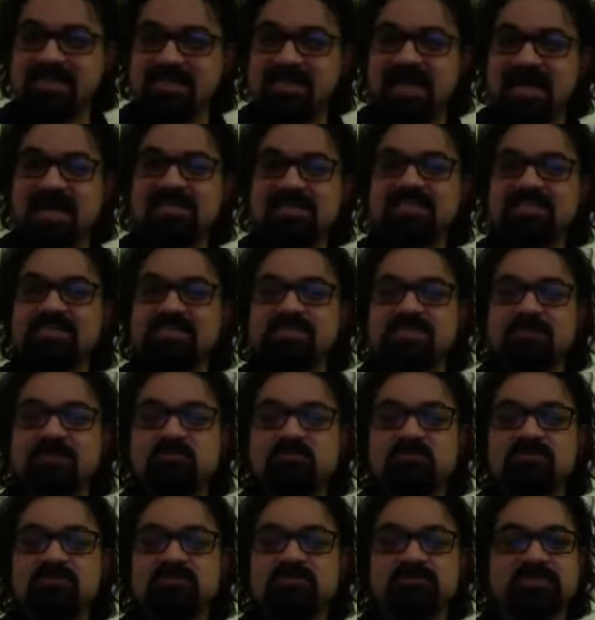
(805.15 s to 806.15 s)
And this is
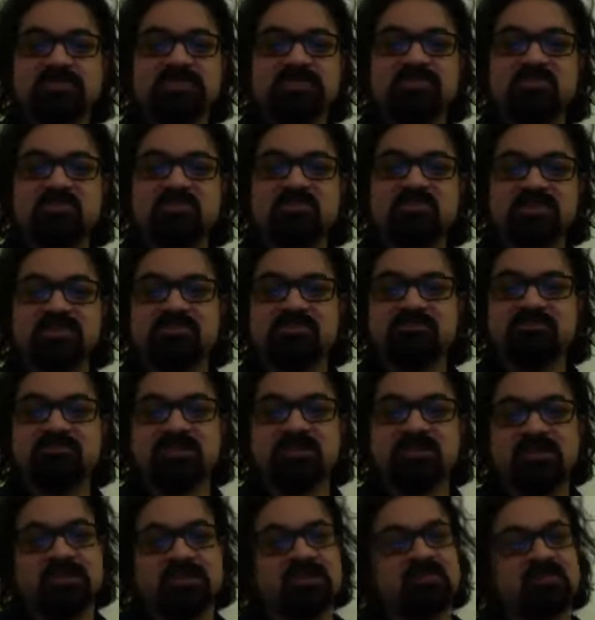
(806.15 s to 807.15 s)
someone who's been doing this for
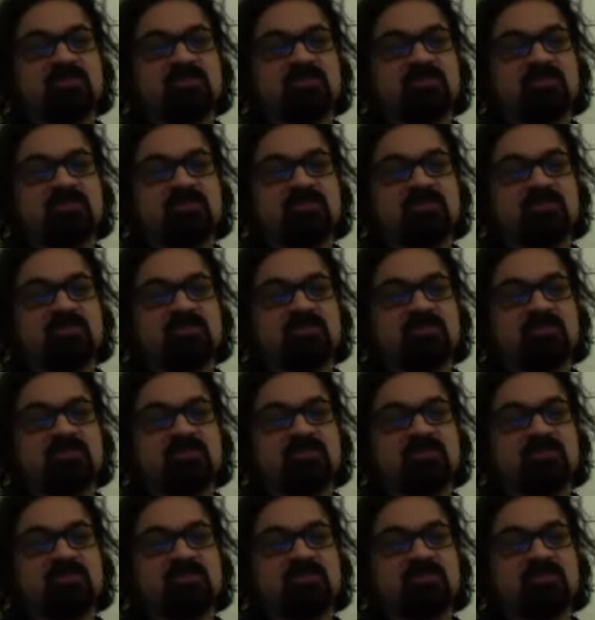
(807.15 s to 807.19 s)
like